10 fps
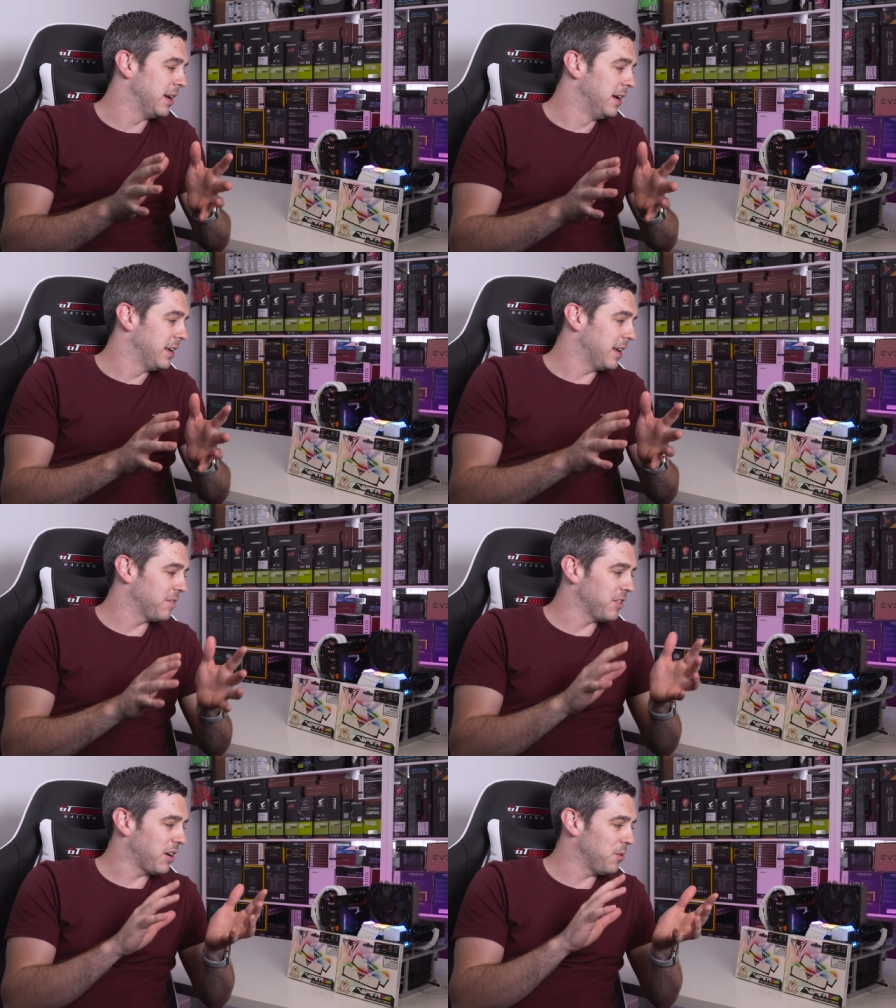You
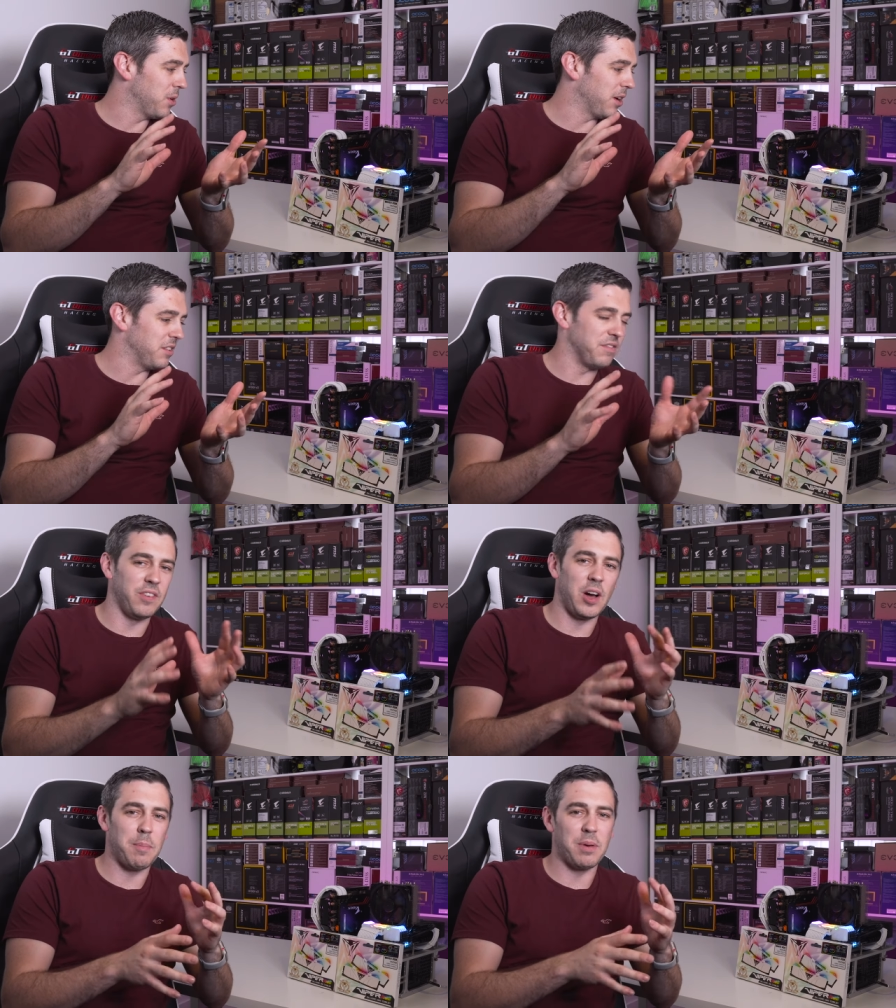have this whole kind of
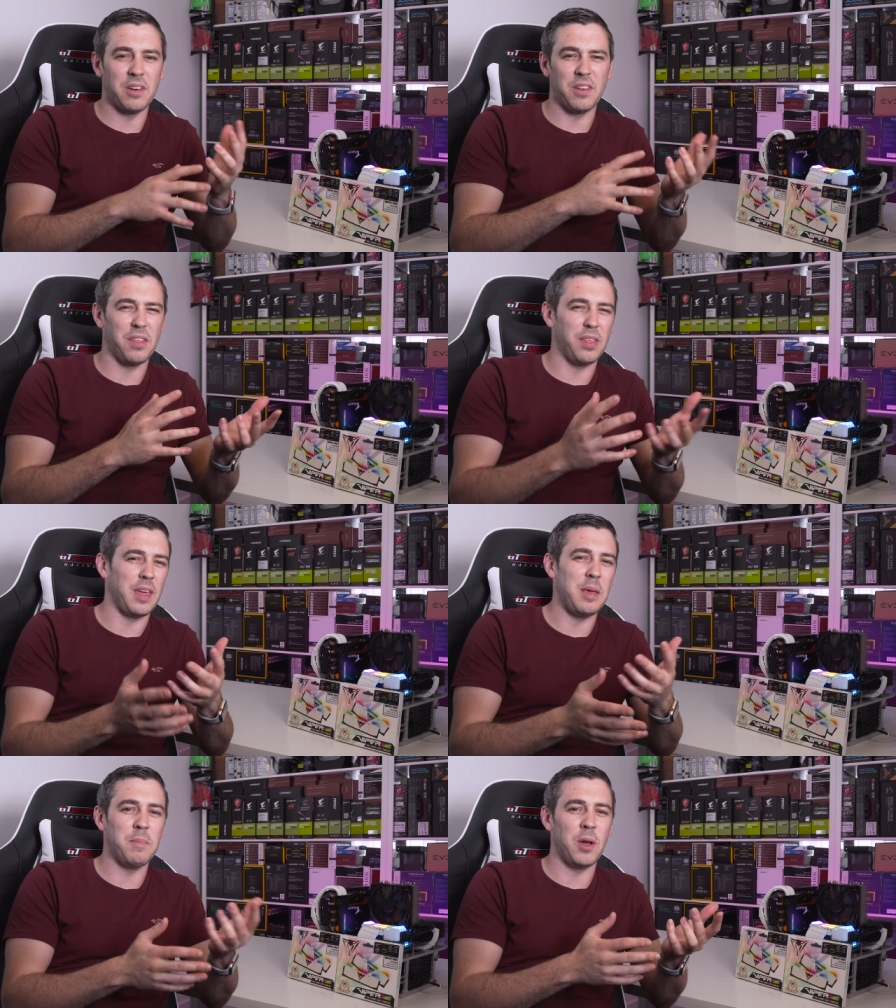Viper
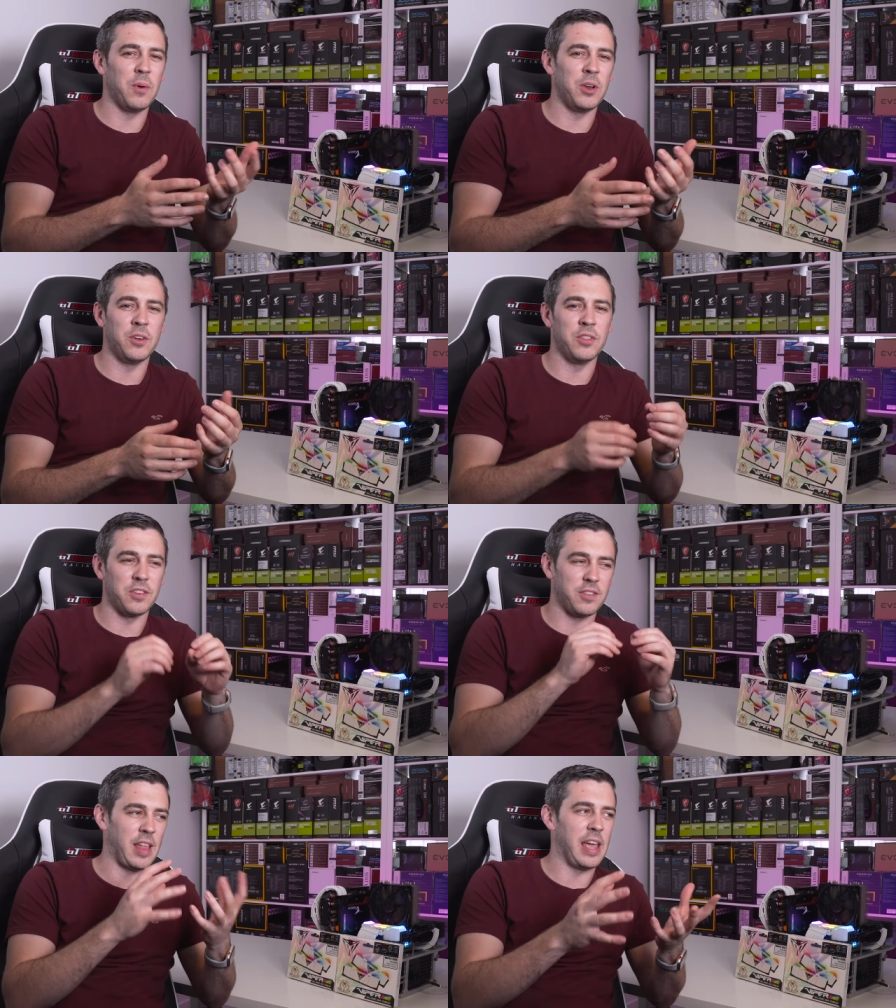theme going on,
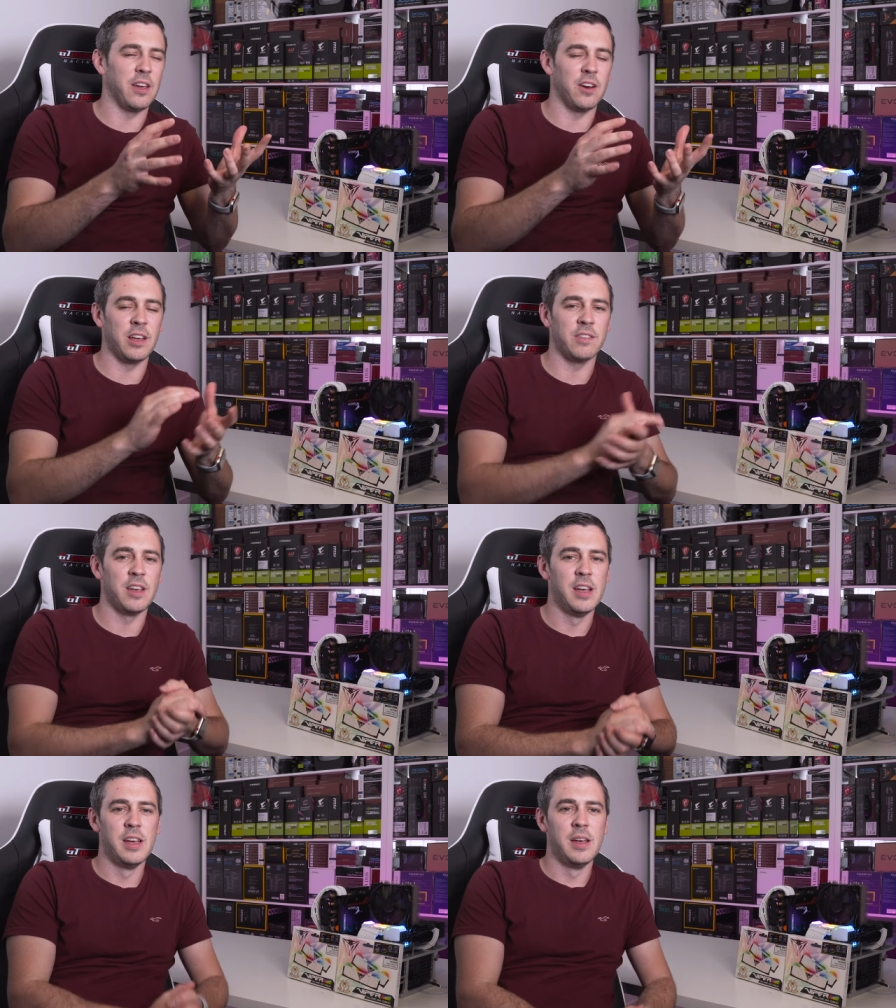the snake
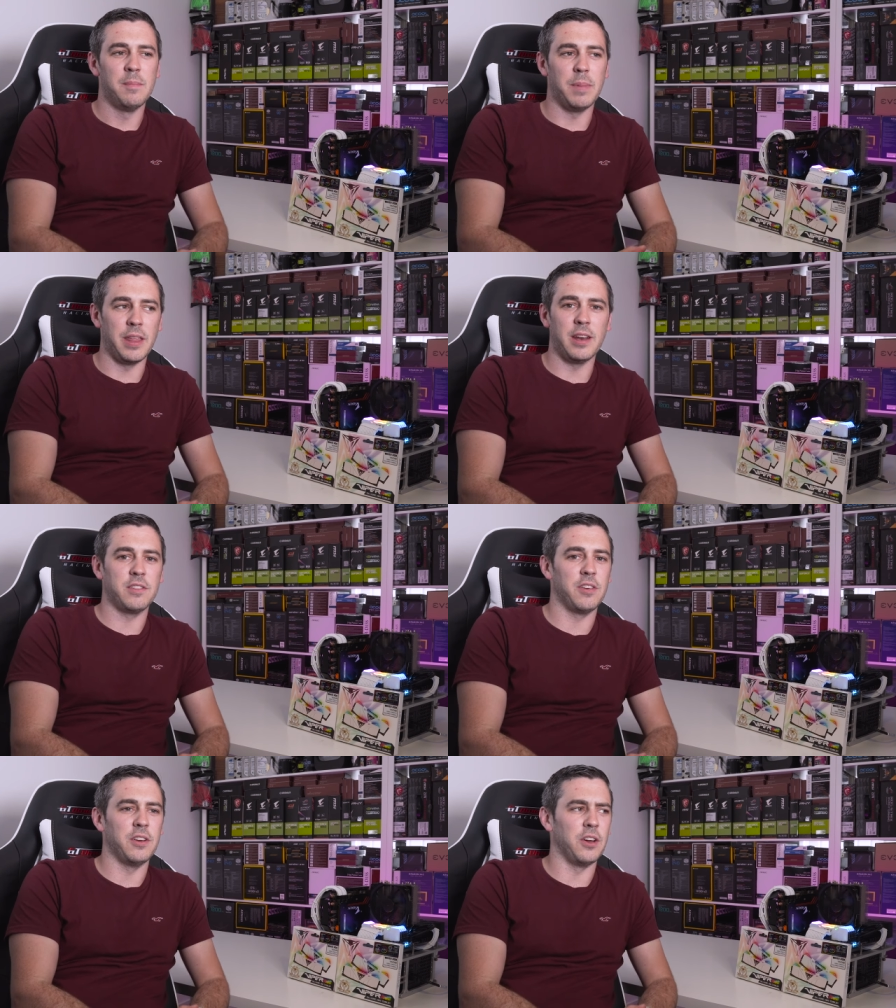eyes, but then
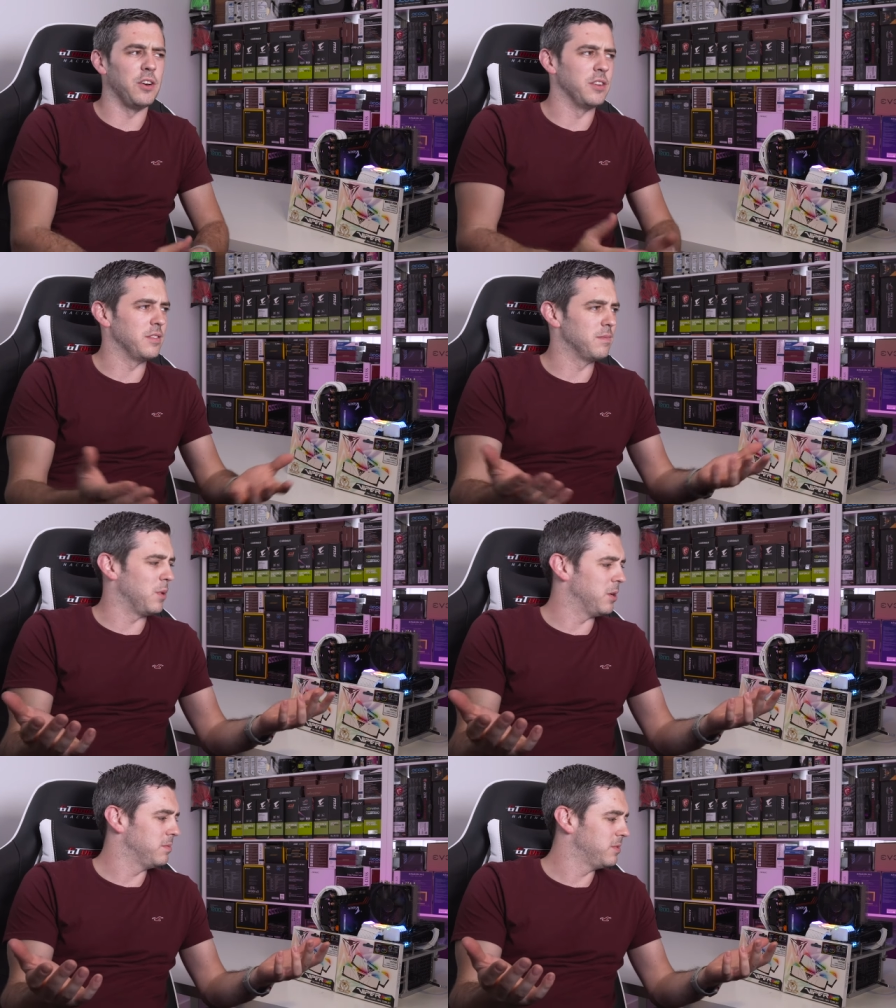I turned it on and,
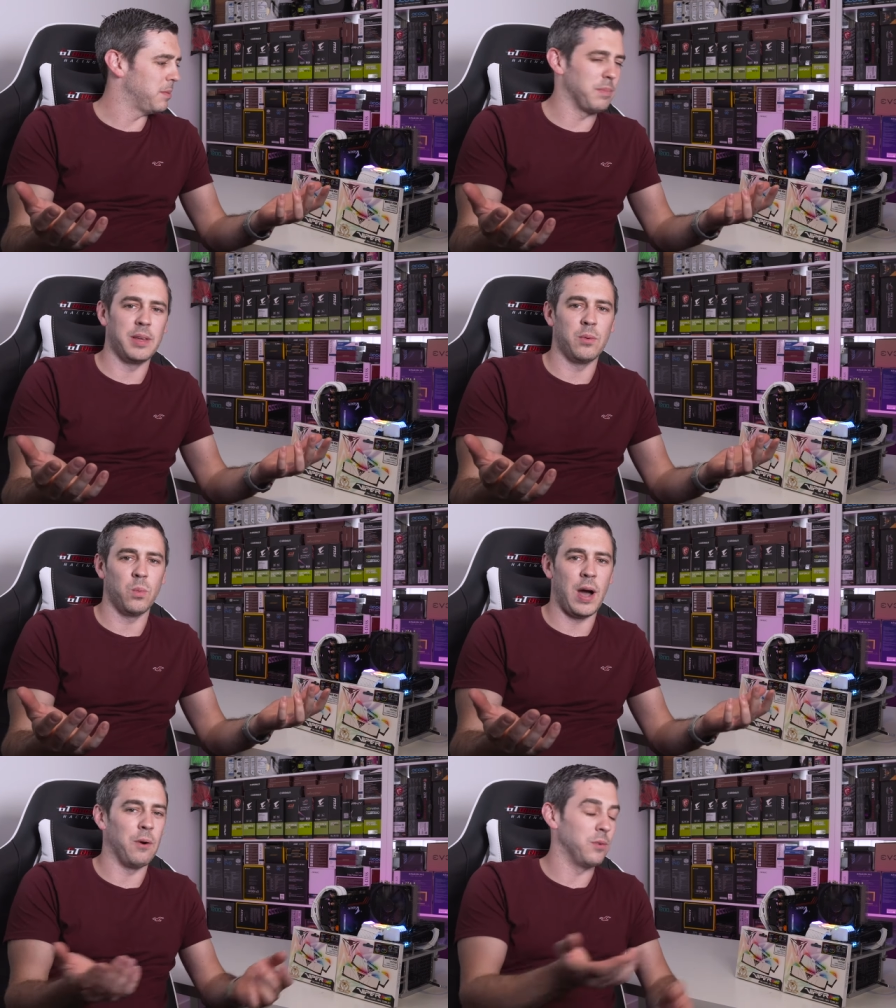well, simply,
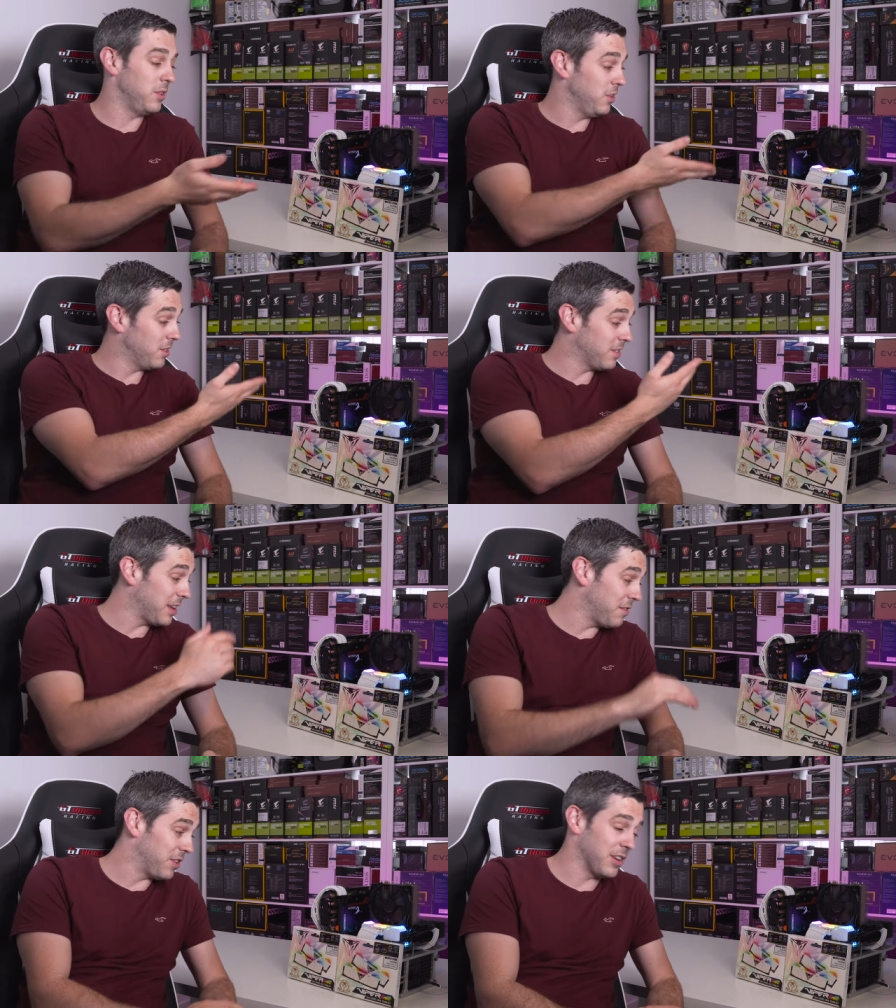wow. You can
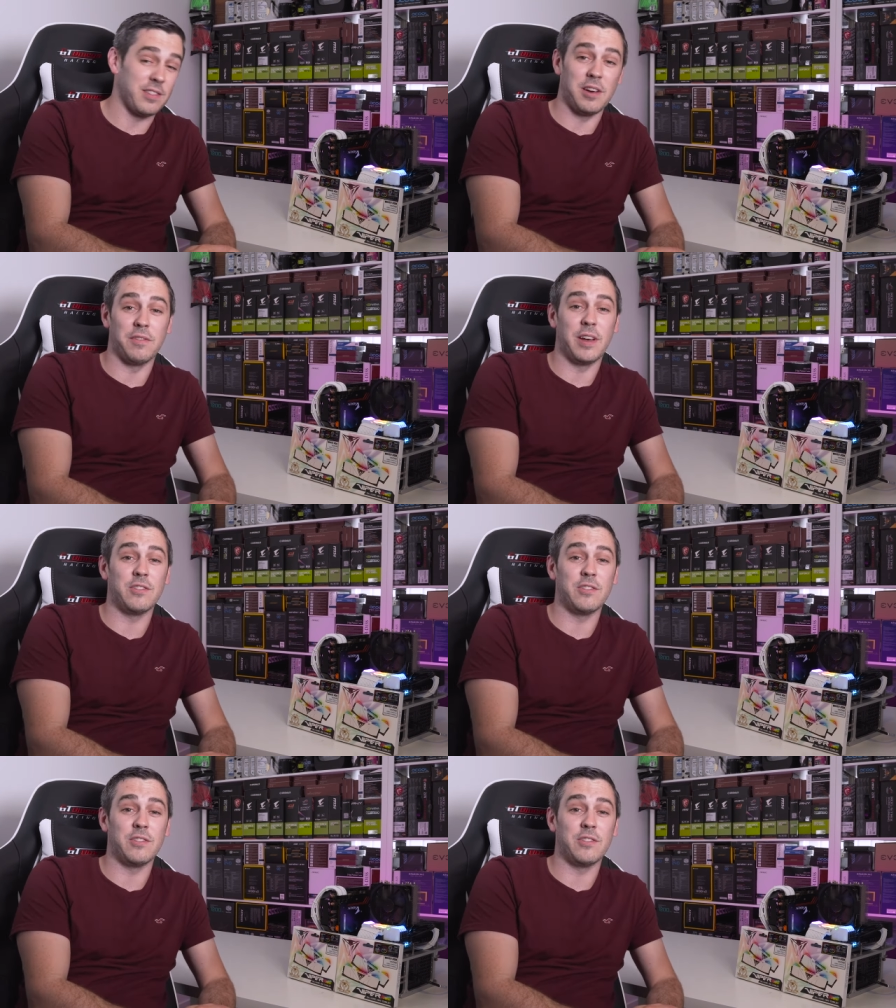see for yourself,